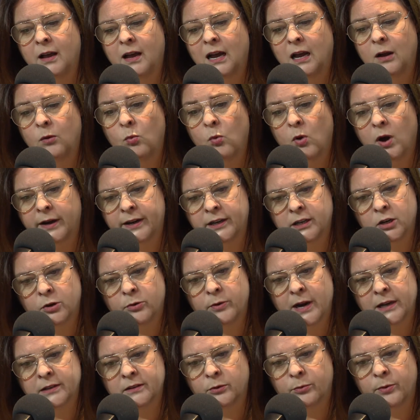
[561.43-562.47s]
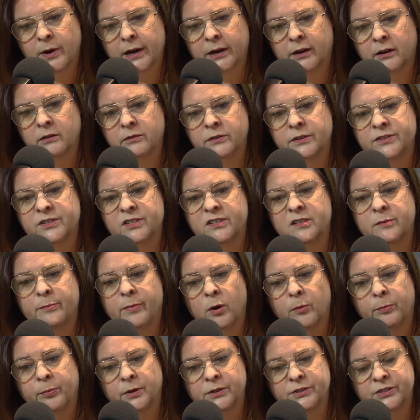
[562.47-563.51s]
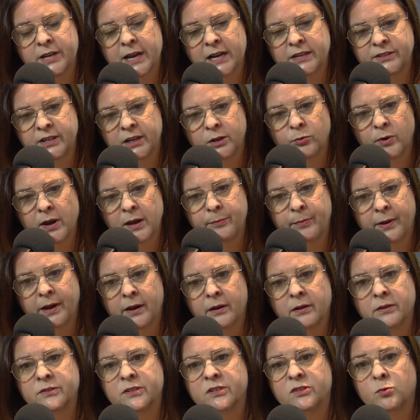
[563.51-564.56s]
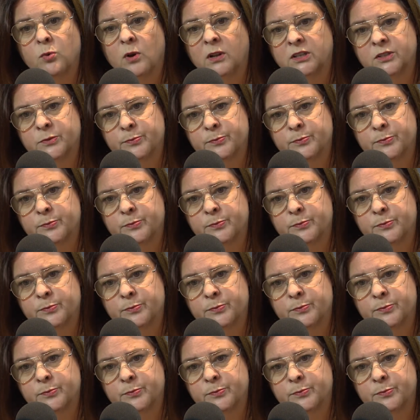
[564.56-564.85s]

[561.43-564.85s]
I want to correct the record. This is about protecting ratepayers as well